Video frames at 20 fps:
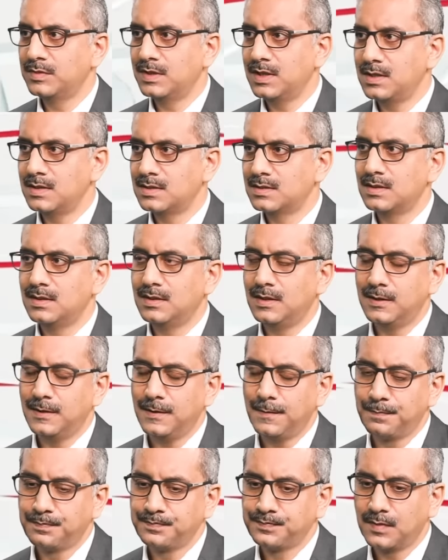these
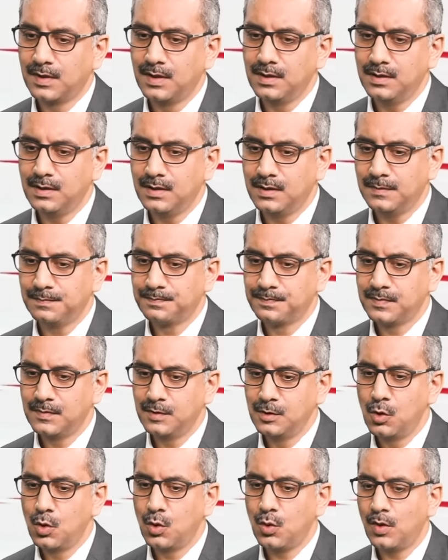
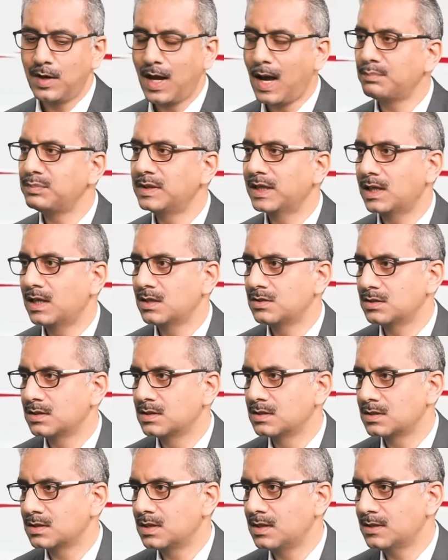low-code
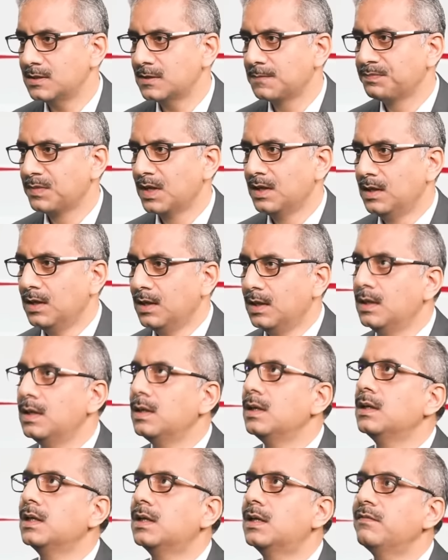applications is
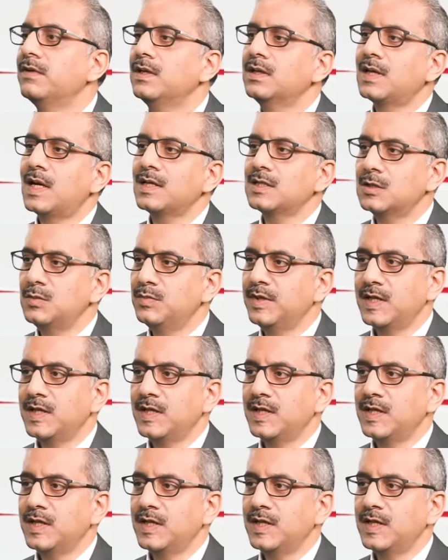giving customer